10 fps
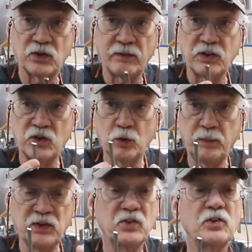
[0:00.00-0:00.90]
I have these 2
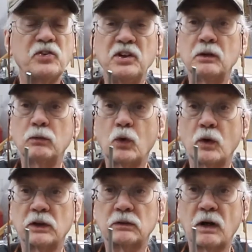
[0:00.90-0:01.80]
pieces of steel
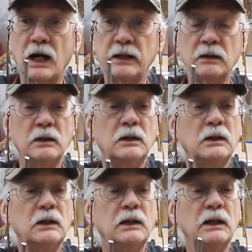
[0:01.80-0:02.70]
1/4 inch rod,
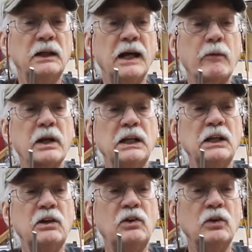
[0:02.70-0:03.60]
and now what I
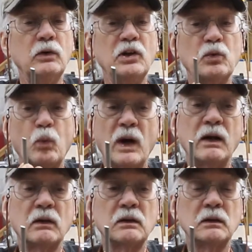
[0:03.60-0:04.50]
need to do is
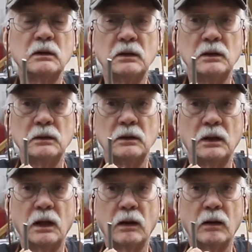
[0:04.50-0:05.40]
weld
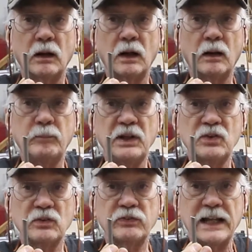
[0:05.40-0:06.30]
a piece
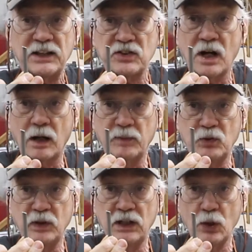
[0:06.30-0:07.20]
of flat stock
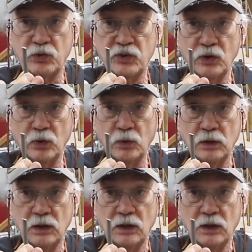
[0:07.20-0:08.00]
between those two,